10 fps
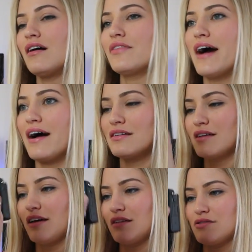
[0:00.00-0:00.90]
on that
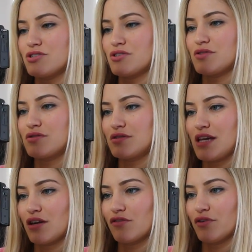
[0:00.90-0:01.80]
and just
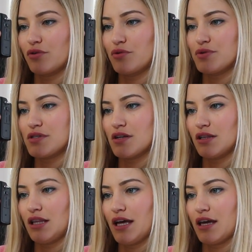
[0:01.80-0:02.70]
take your photos
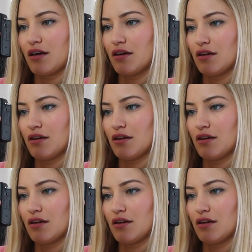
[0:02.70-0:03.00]
like